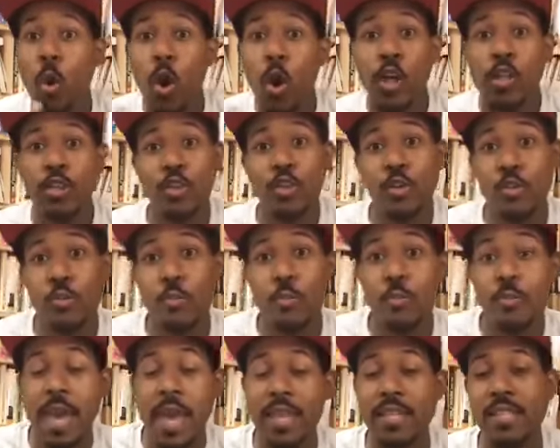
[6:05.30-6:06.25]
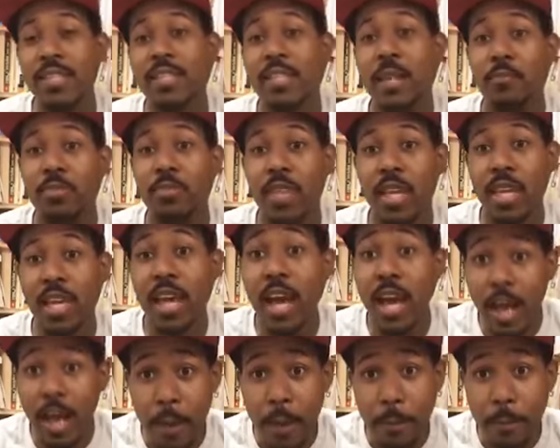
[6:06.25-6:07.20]
want to mess something
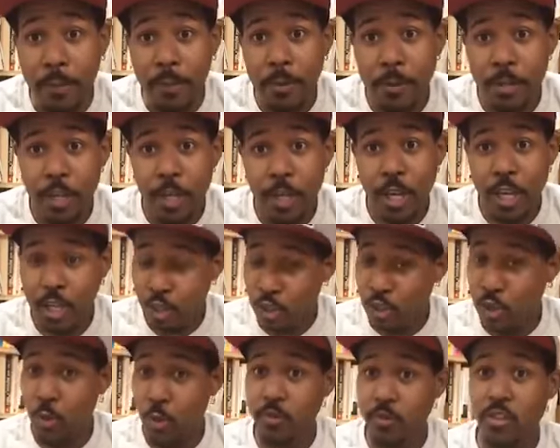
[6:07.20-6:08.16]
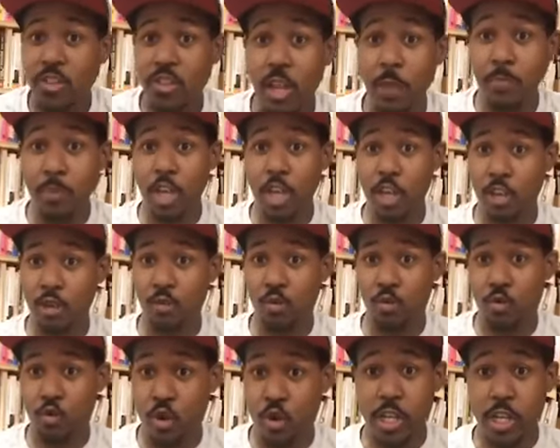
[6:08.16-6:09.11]
up. So if something is
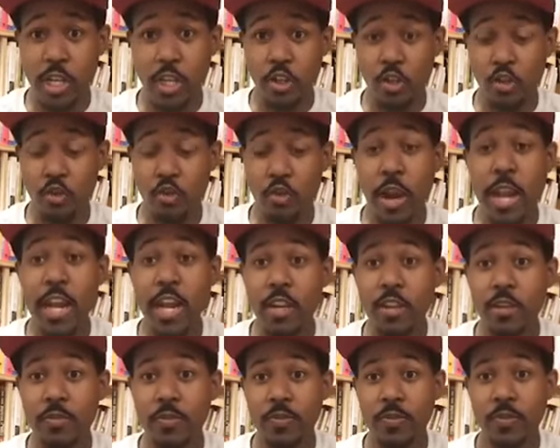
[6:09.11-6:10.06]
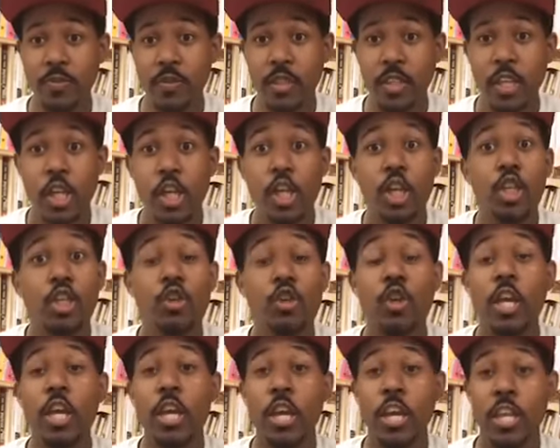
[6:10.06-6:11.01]
really straight,
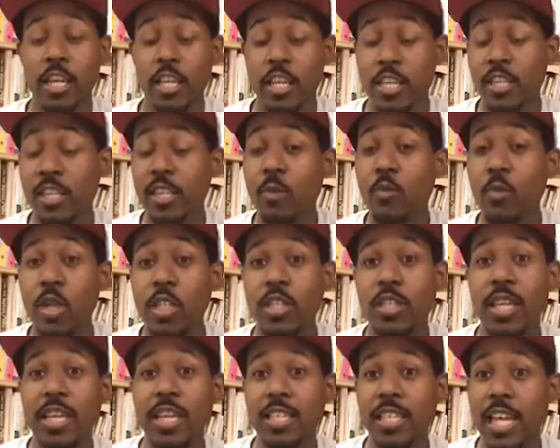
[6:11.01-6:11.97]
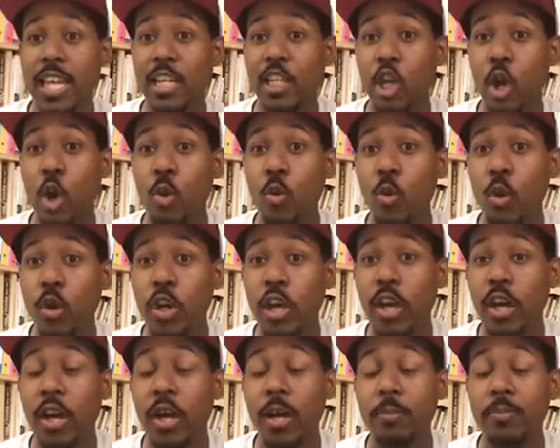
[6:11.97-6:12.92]
and someone says they don't want
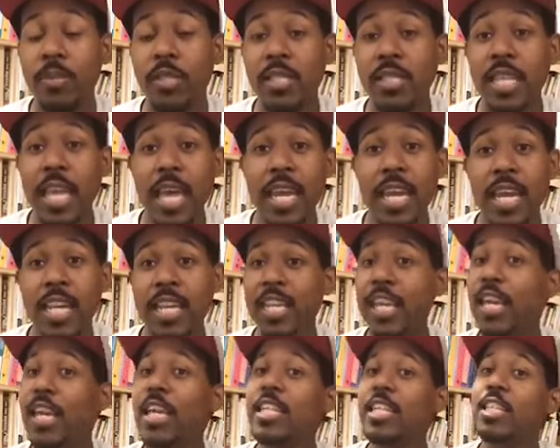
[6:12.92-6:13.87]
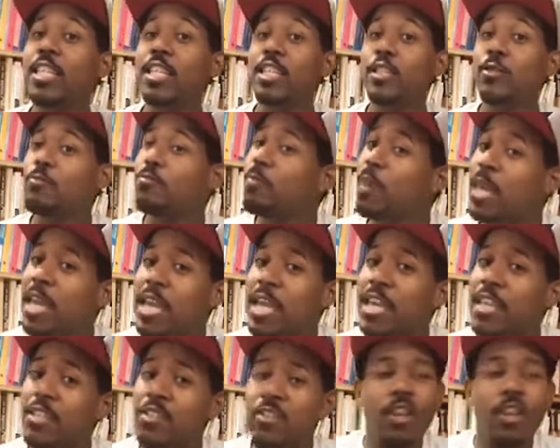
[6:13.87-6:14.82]
to upset it, it just
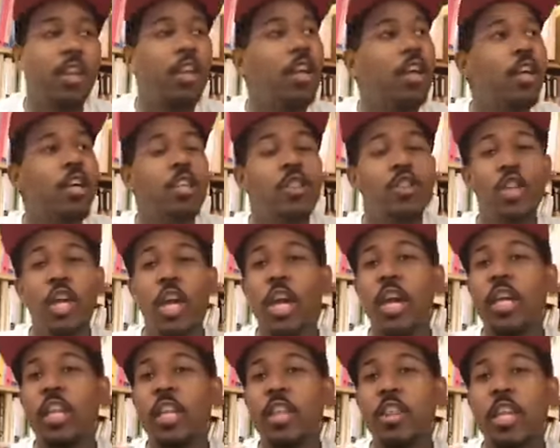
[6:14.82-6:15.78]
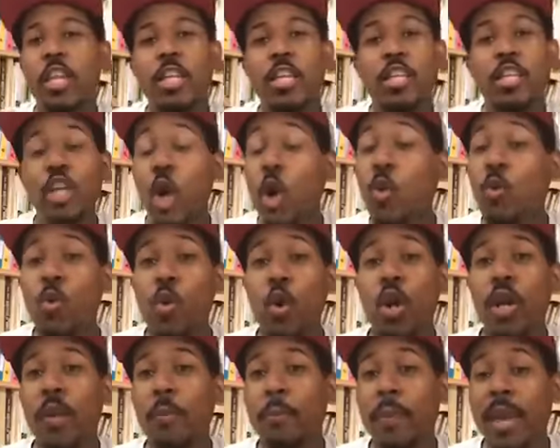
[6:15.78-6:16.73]
means that they don't
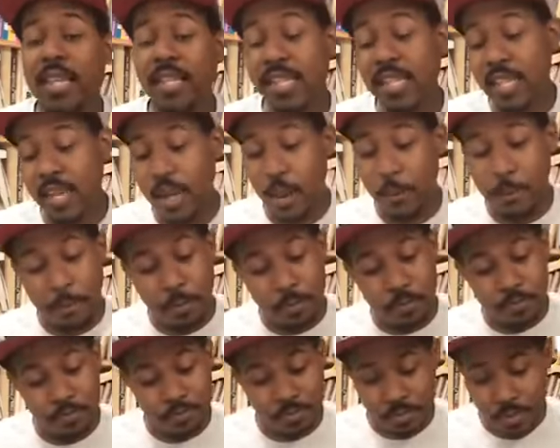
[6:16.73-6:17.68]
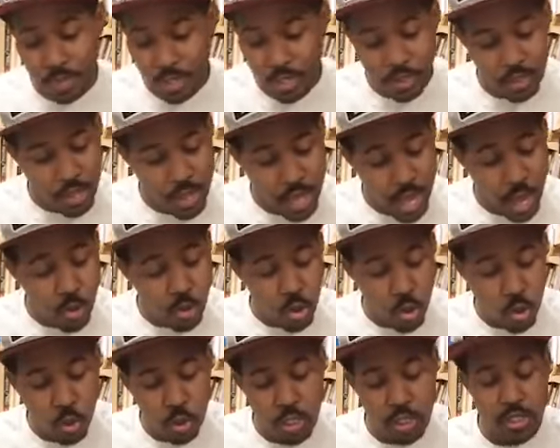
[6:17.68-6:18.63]
want to mess it up. How
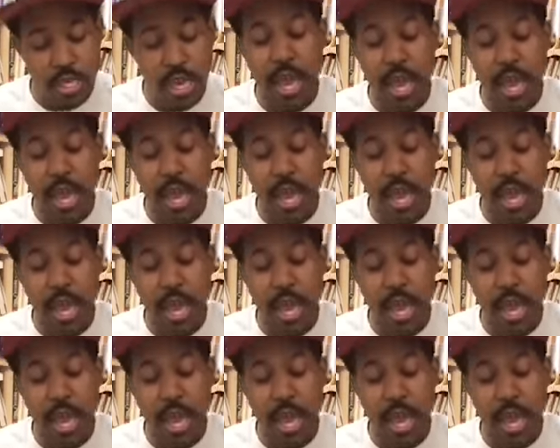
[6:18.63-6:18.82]
cool is